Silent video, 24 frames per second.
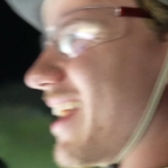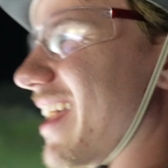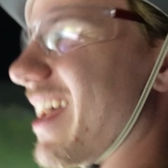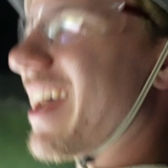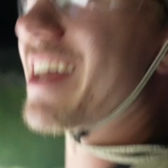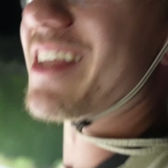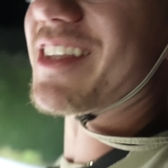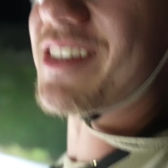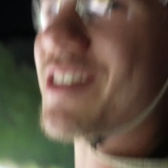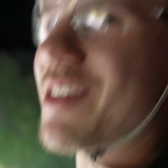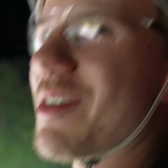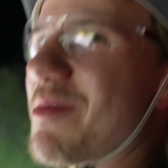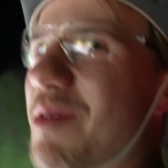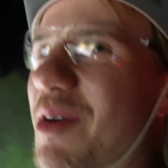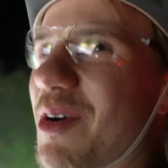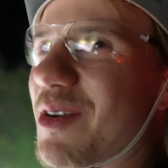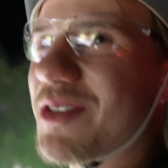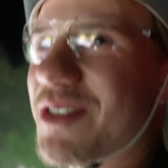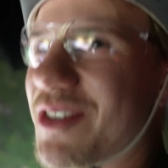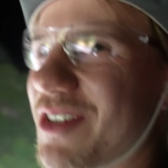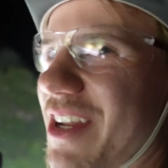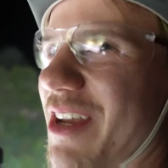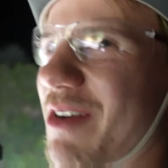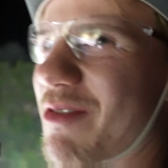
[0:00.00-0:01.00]
Yeah, in some
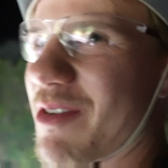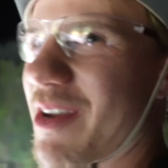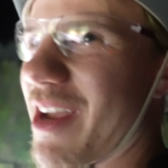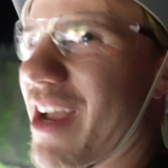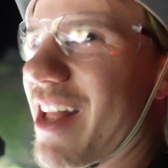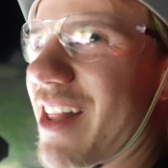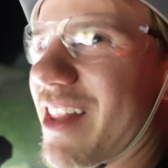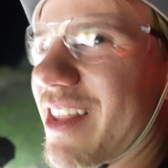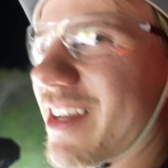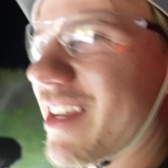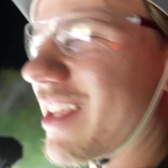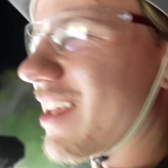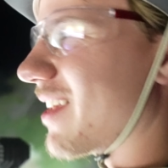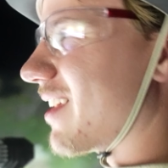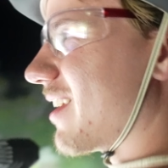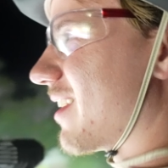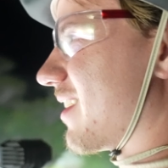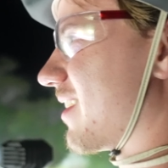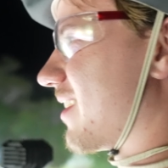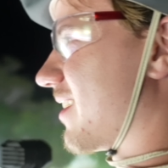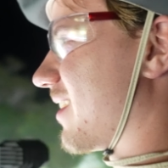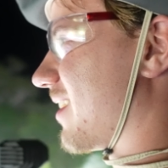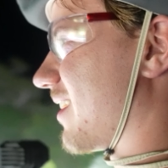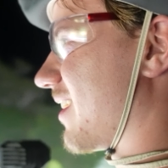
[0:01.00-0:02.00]
alternate reality.
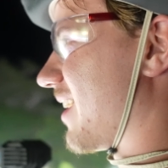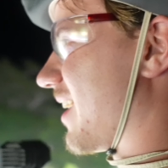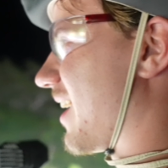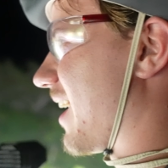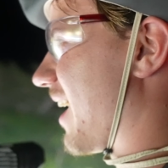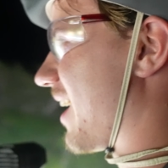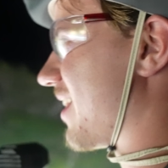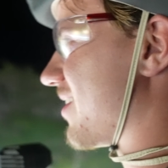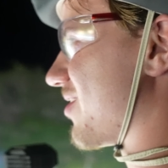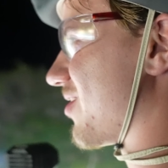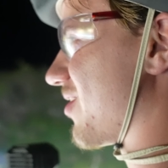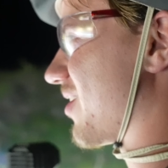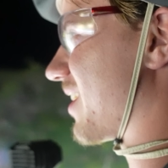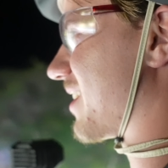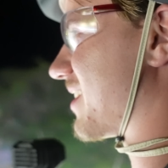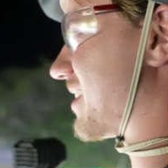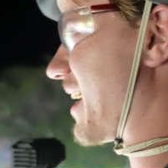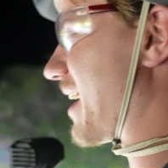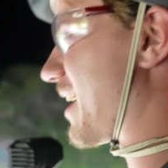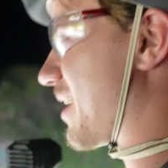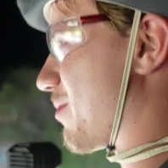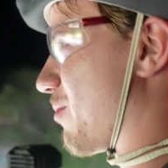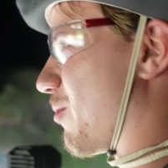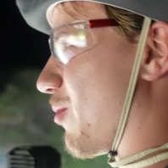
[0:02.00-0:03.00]
Hmm. And they're like,
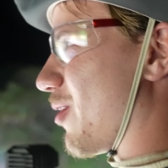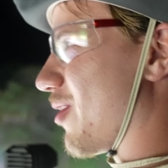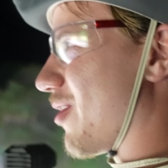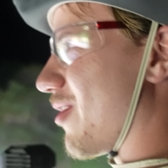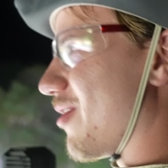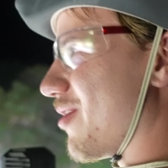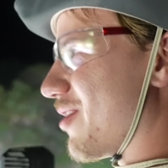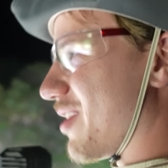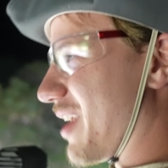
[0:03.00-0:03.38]
"Damn, where are all